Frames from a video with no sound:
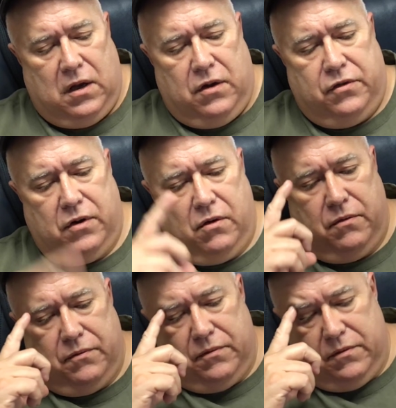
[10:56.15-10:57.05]
So
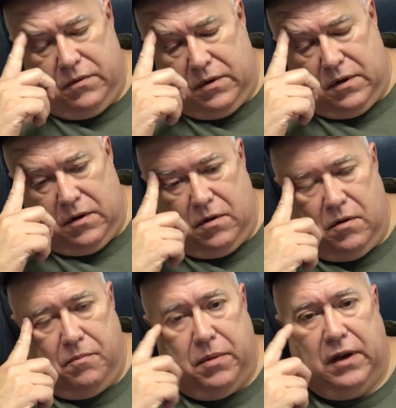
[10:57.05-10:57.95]

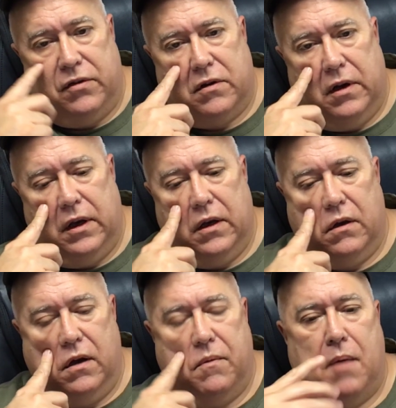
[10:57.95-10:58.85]
basically,
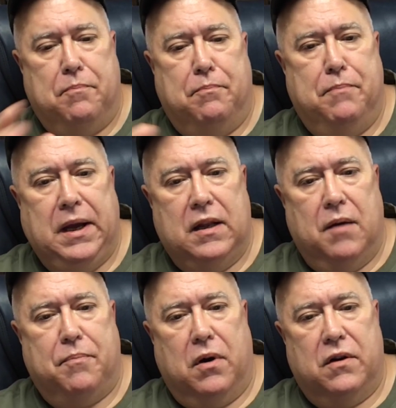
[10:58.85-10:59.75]
am I beating
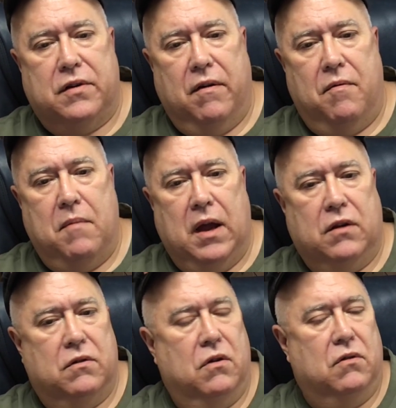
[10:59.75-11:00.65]
up on 7
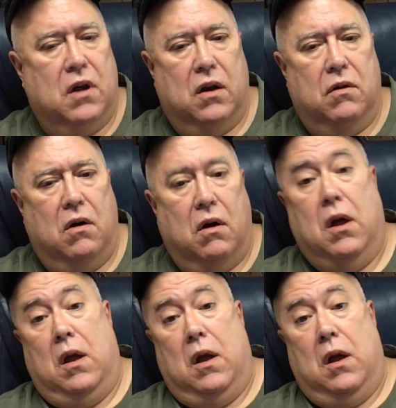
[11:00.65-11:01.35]
mags? No, not at all.